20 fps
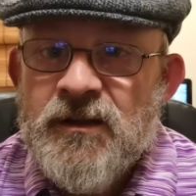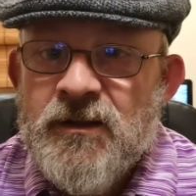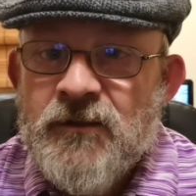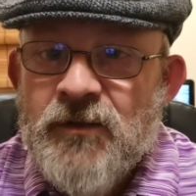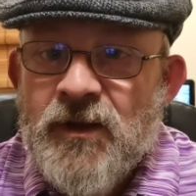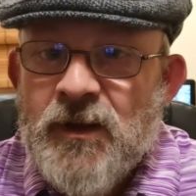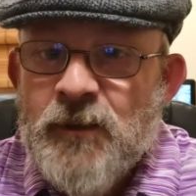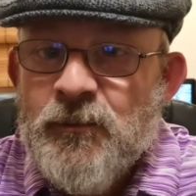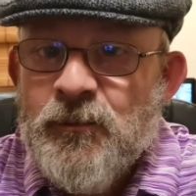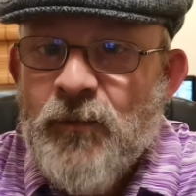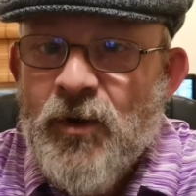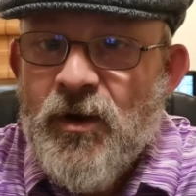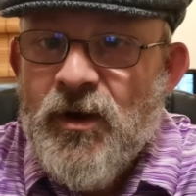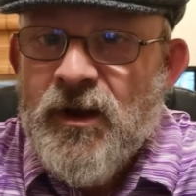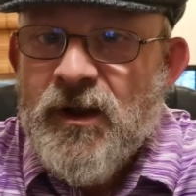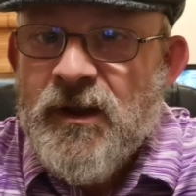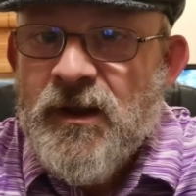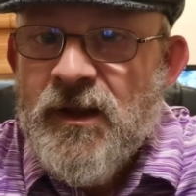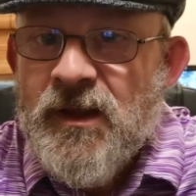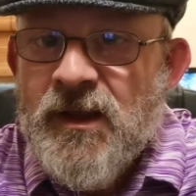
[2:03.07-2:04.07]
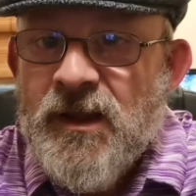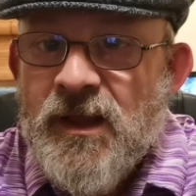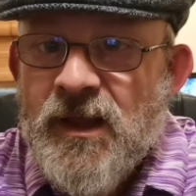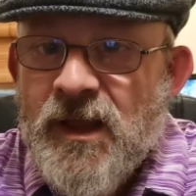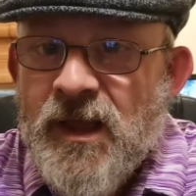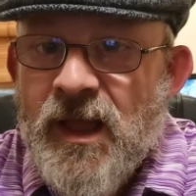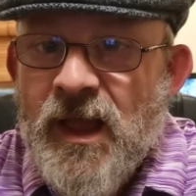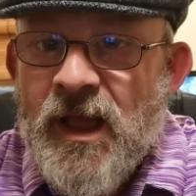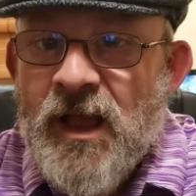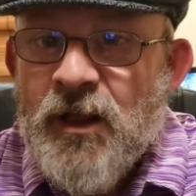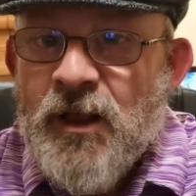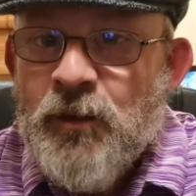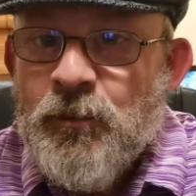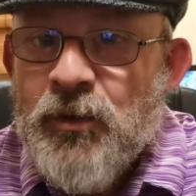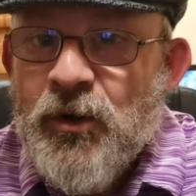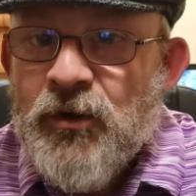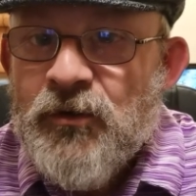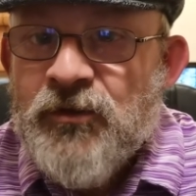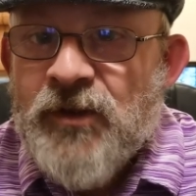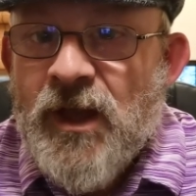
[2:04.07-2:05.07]
I developed my
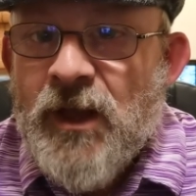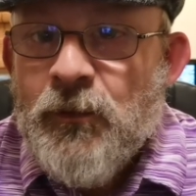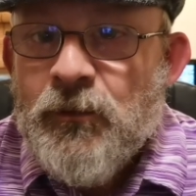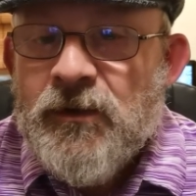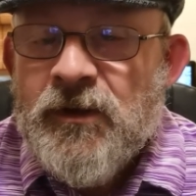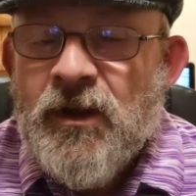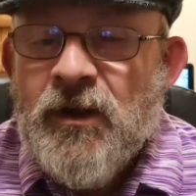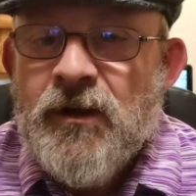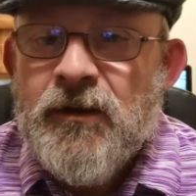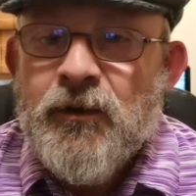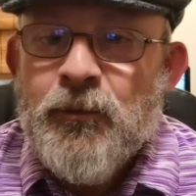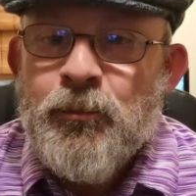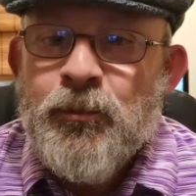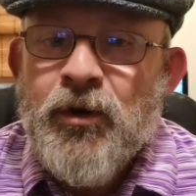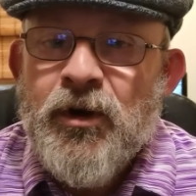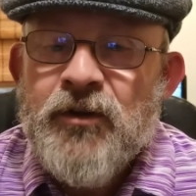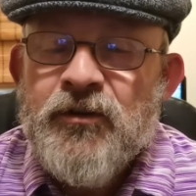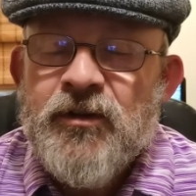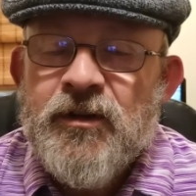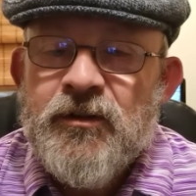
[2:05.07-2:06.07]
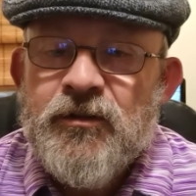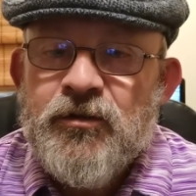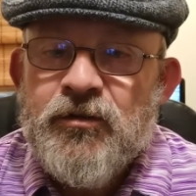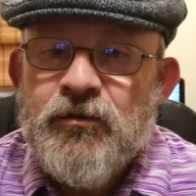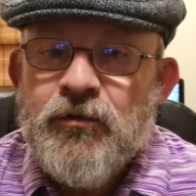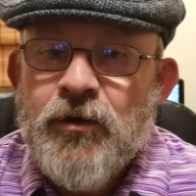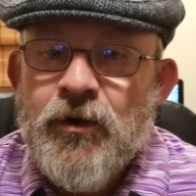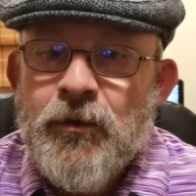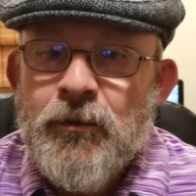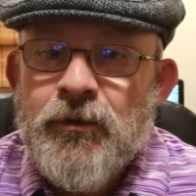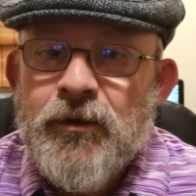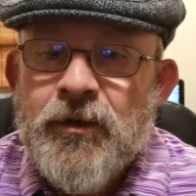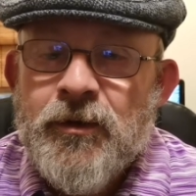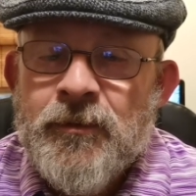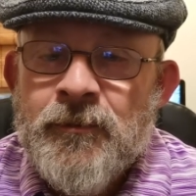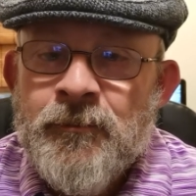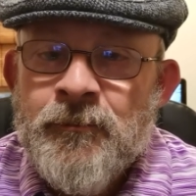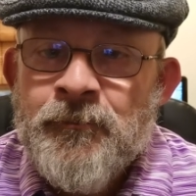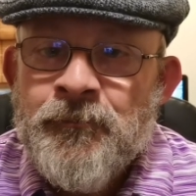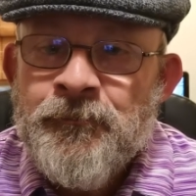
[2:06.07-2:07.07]
elbows out kind of putting stroke
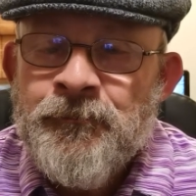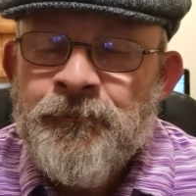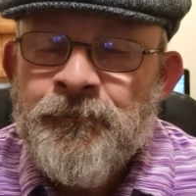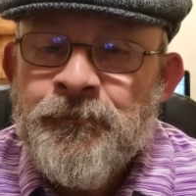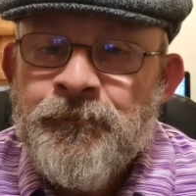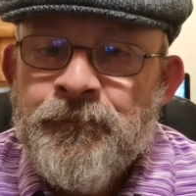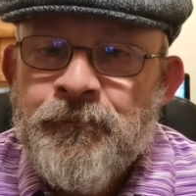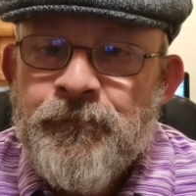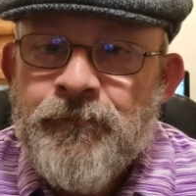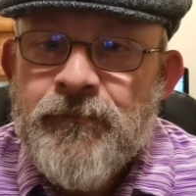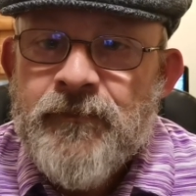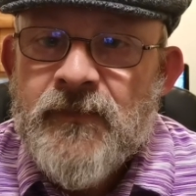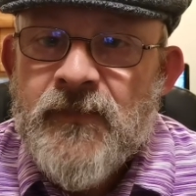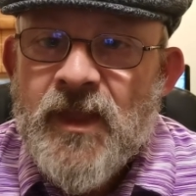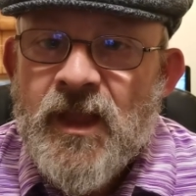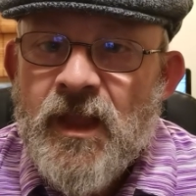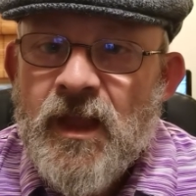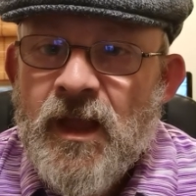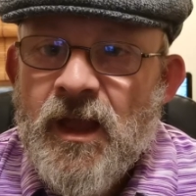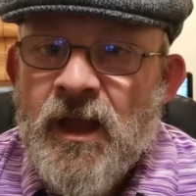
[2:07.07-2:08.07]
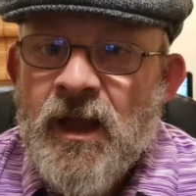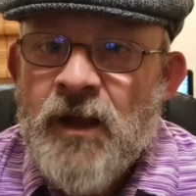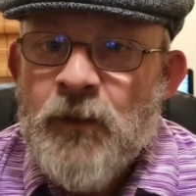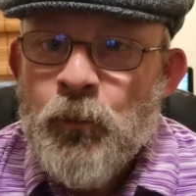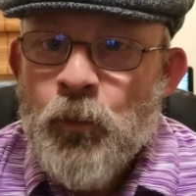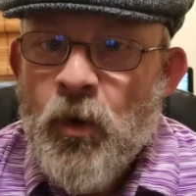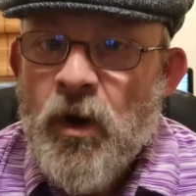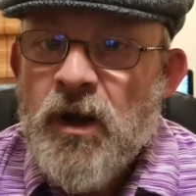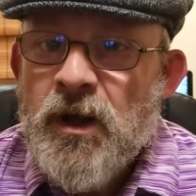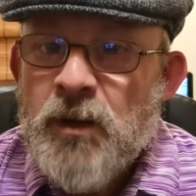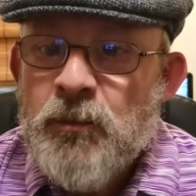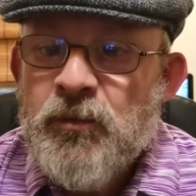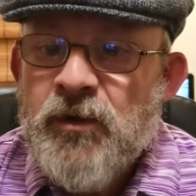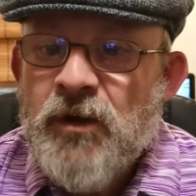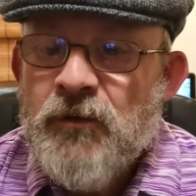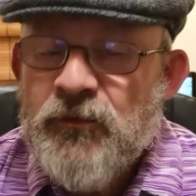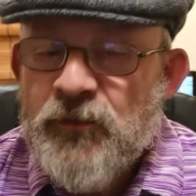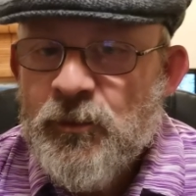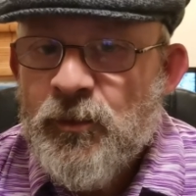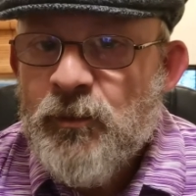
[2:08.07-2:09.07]
and why I'm
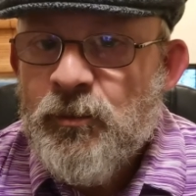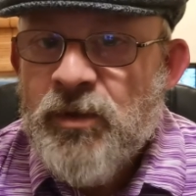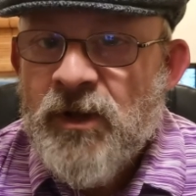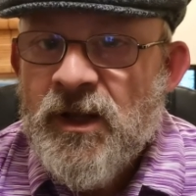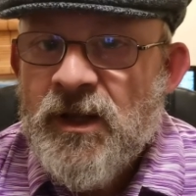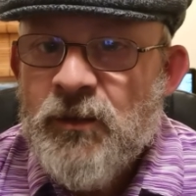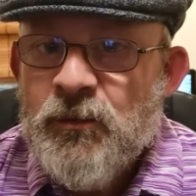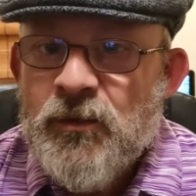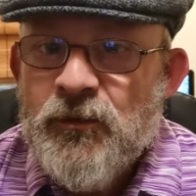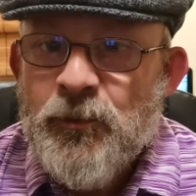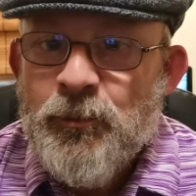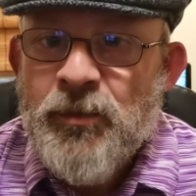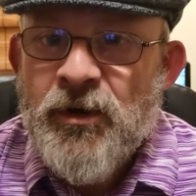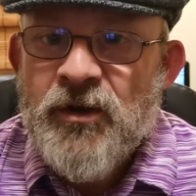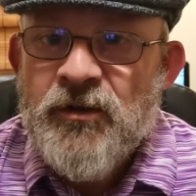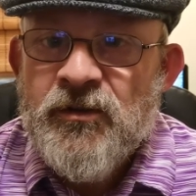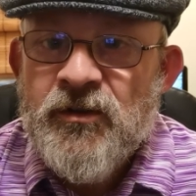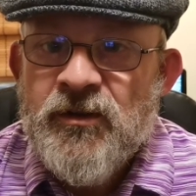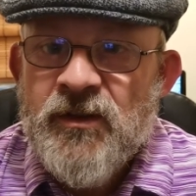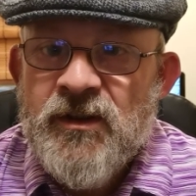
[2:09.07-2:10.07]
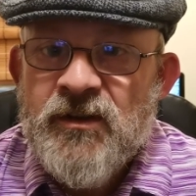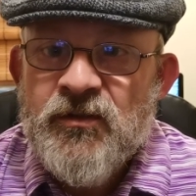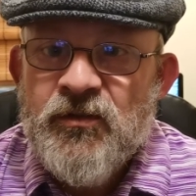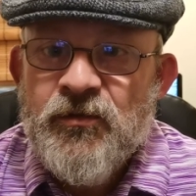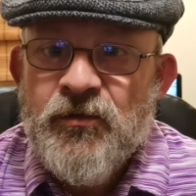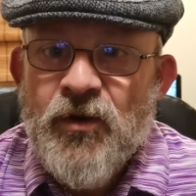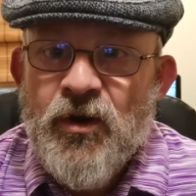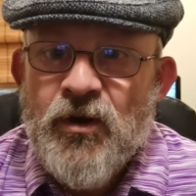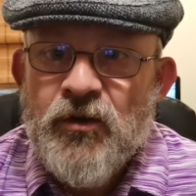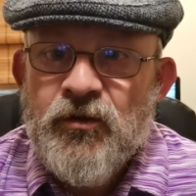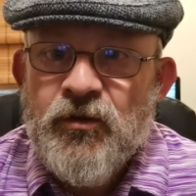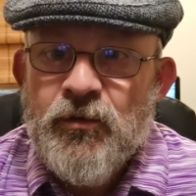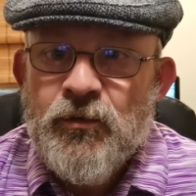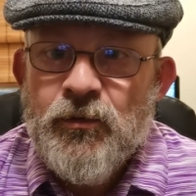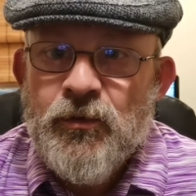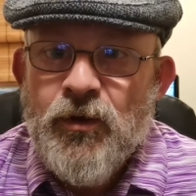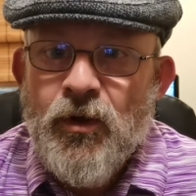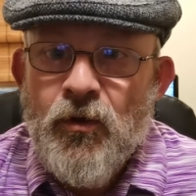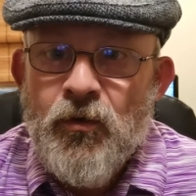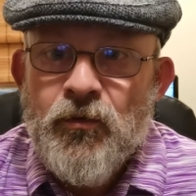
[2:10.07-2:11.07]
comfortable playing with a putter that is far
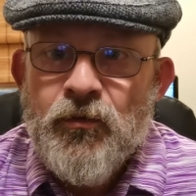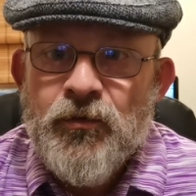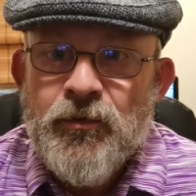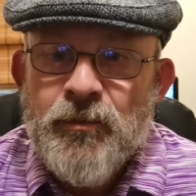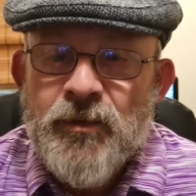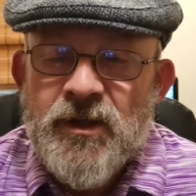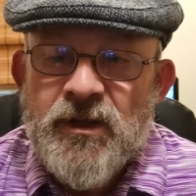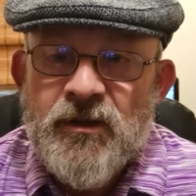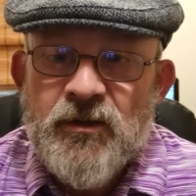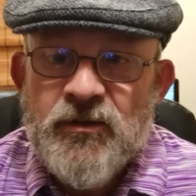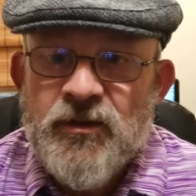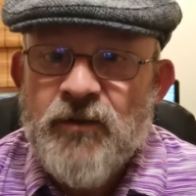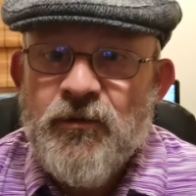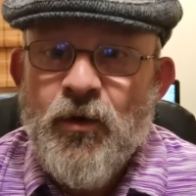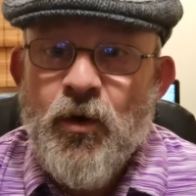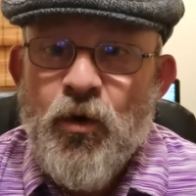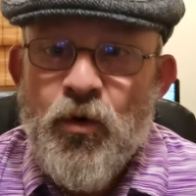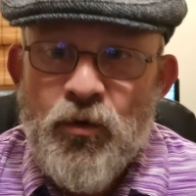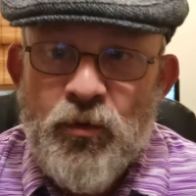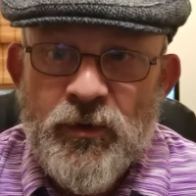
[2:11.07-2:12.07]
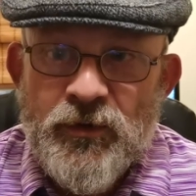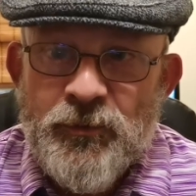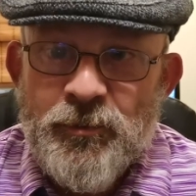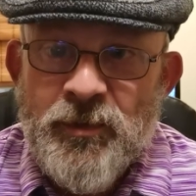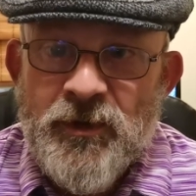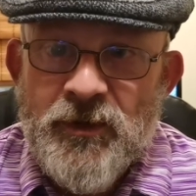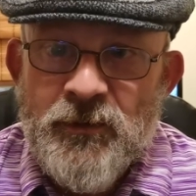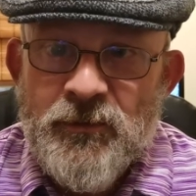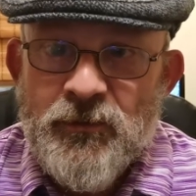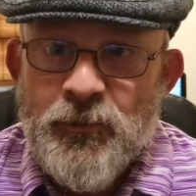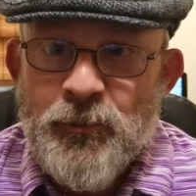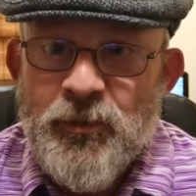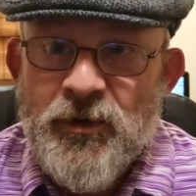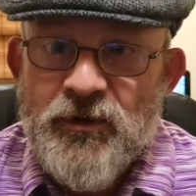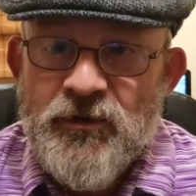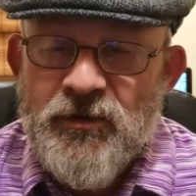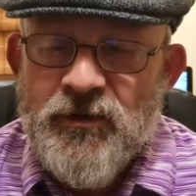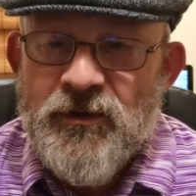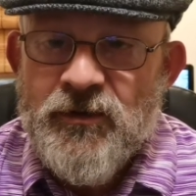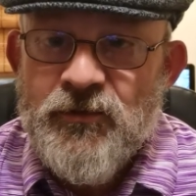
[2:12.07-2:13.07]
too long for me, because I've always played with a
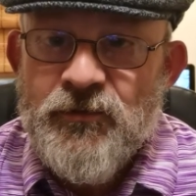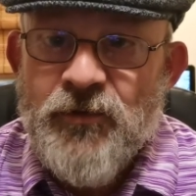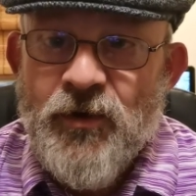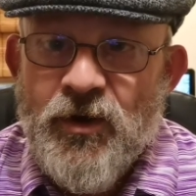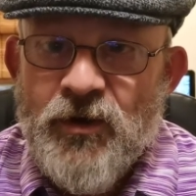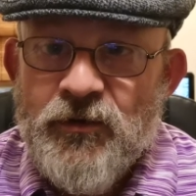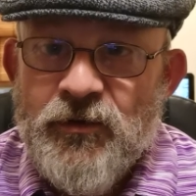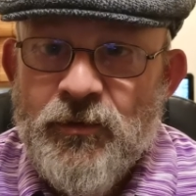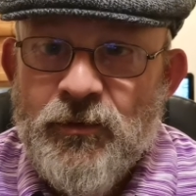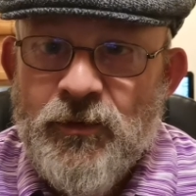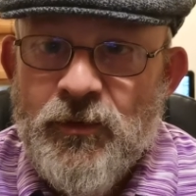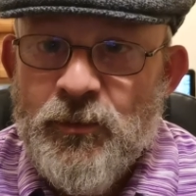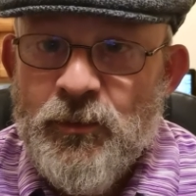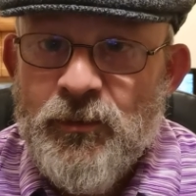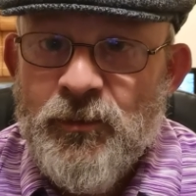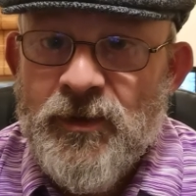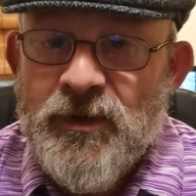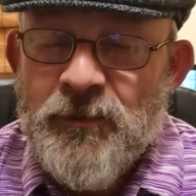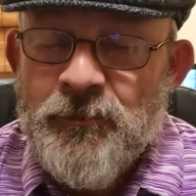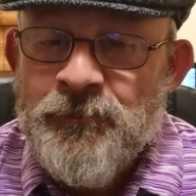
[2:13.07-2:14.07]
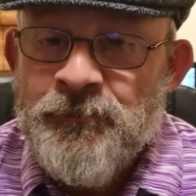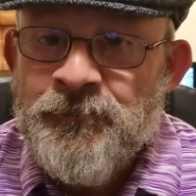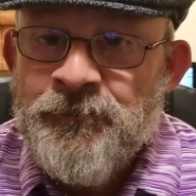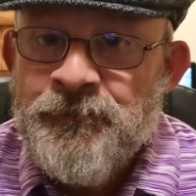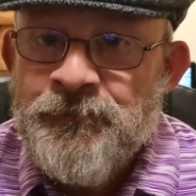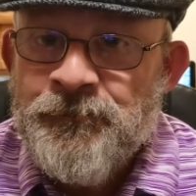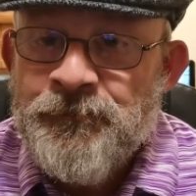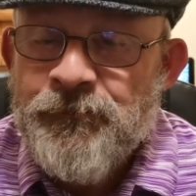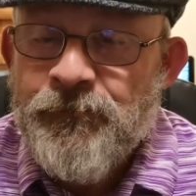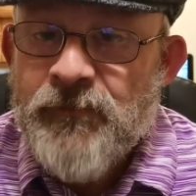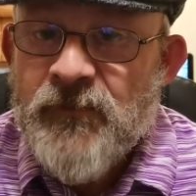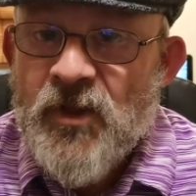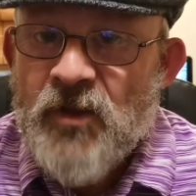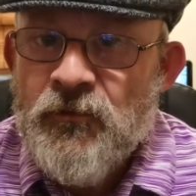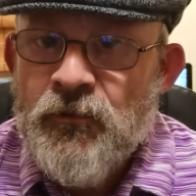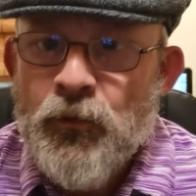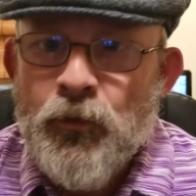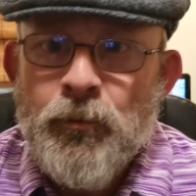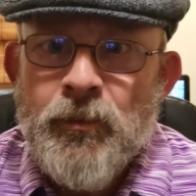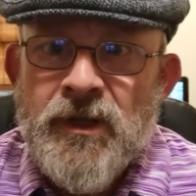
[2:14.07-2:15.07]
putter that's far too long with me.
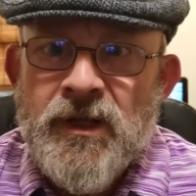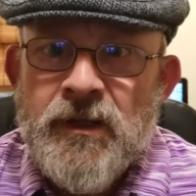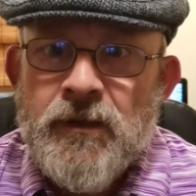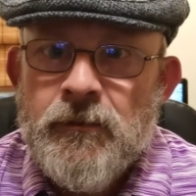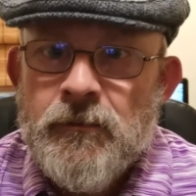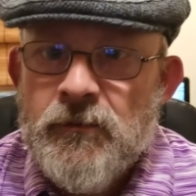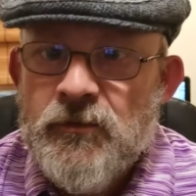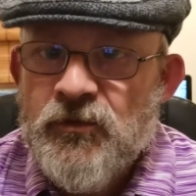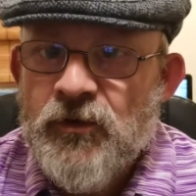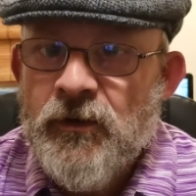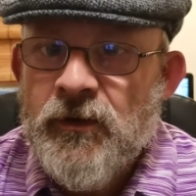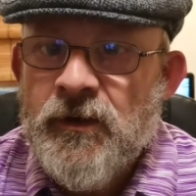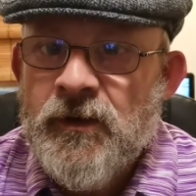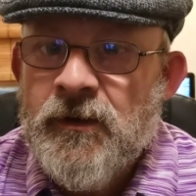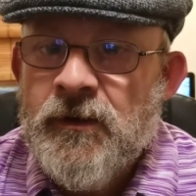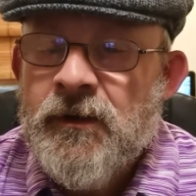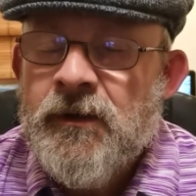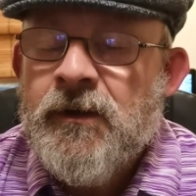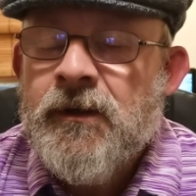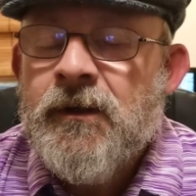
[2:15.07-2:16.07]
For me, sorry.